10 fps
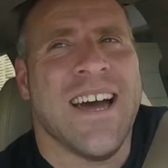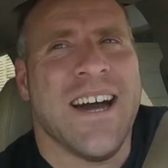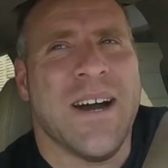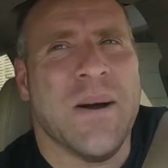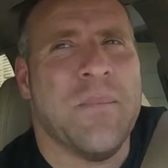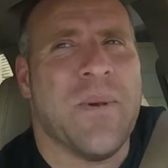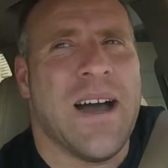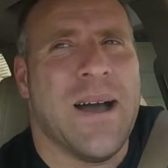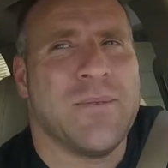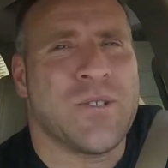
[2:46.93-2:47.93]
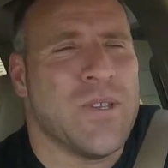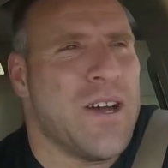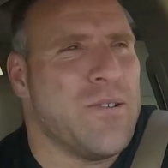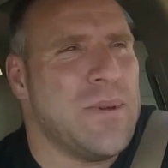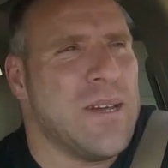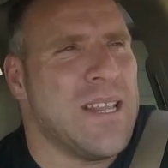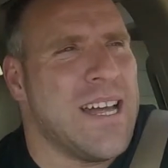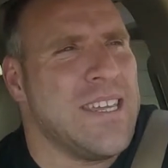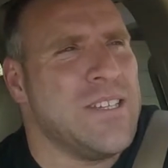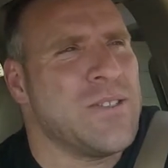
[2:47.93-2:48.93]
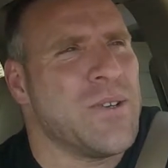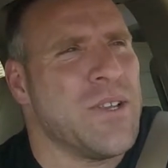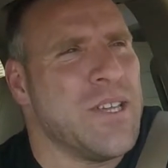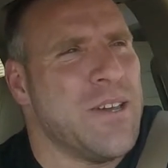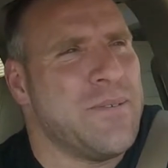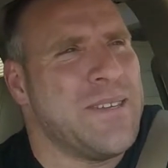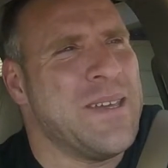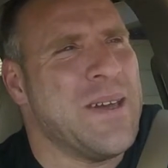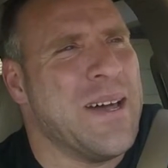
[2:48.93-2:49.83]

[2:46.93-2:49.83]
I'm sure that would be a lot easier to lift.